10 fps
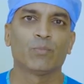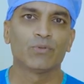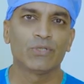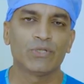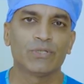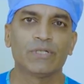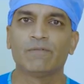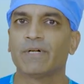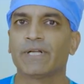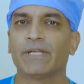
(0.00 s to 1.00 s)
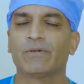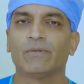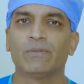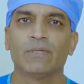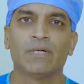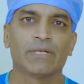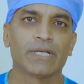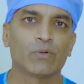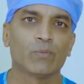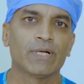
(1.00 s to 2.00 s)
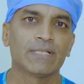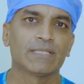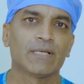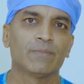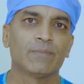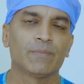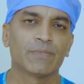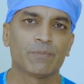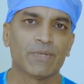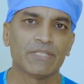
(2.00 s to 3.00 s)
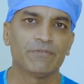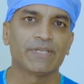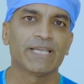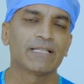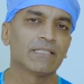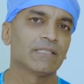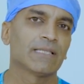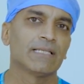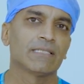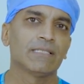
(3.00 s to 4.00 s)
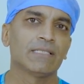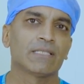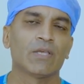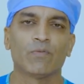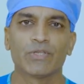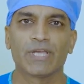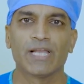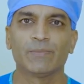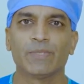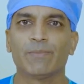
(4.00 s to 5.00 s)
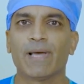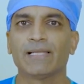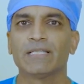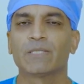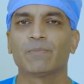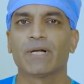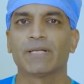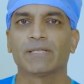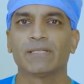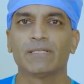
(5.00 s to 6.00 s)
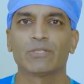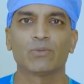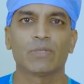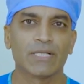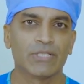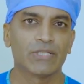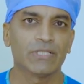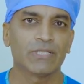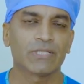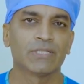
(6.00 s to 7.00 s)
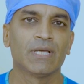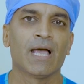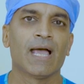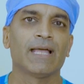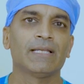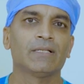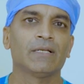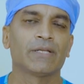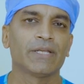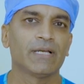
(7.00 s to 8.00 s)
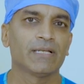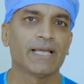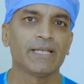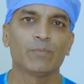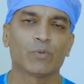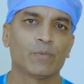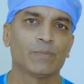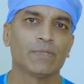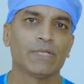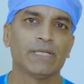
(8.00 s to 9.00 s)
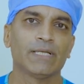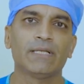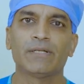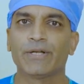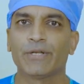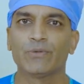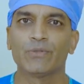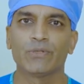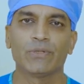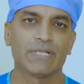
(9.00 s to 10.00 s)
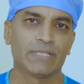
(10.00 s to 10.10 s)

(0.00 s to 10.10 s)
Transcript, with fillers: positional vertigo require some specific exercises which help the balance particles to adjust and realign properly and reduce your